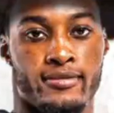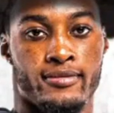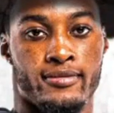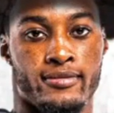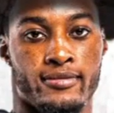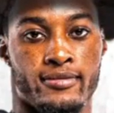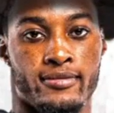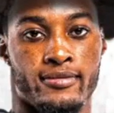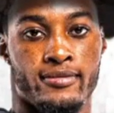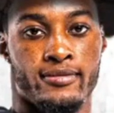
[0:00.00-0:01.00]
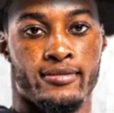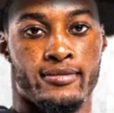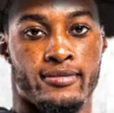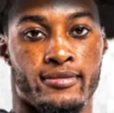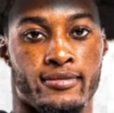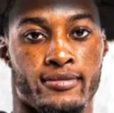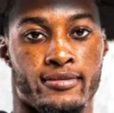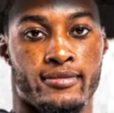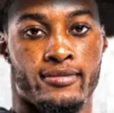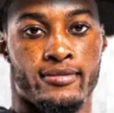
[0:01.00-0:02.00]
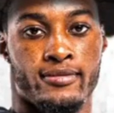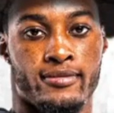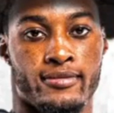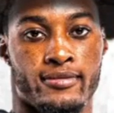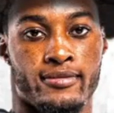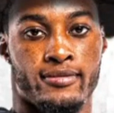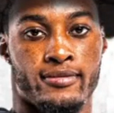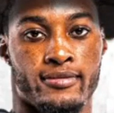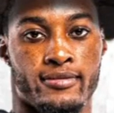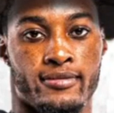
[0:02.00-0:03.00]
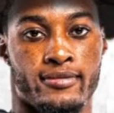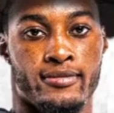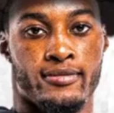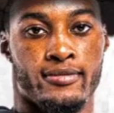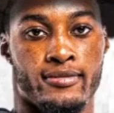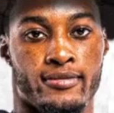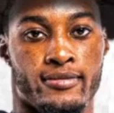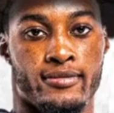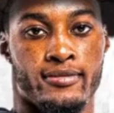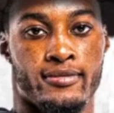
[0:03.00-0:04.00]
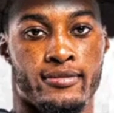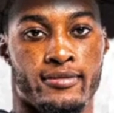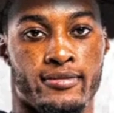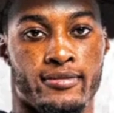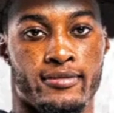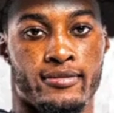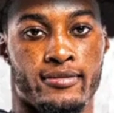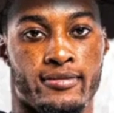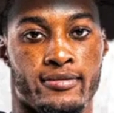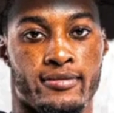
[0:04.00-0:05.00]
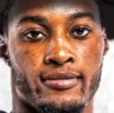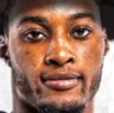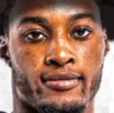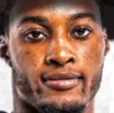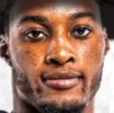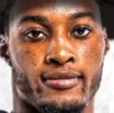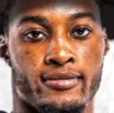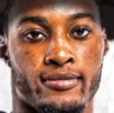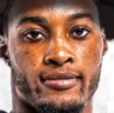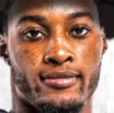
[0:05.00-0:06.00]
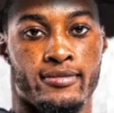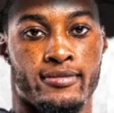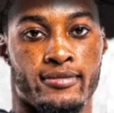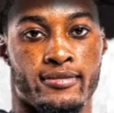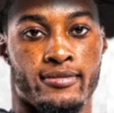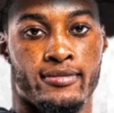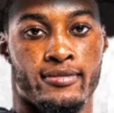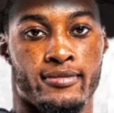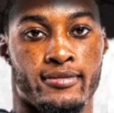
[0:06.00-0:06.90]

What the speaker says: (not speaking)